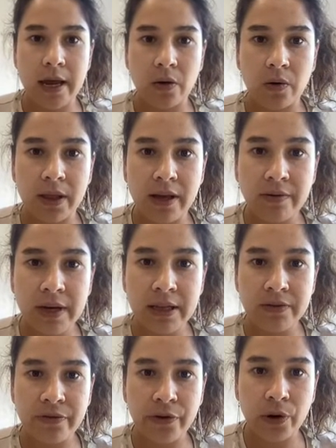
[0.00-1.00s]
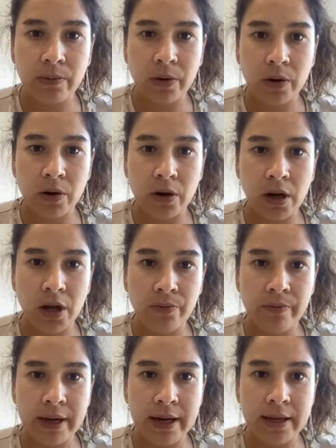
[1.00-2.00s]
Juan David from
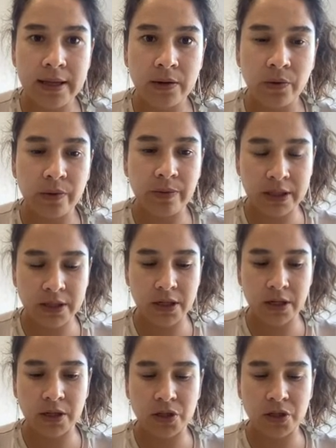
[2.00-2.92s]
Colombia that we've been taken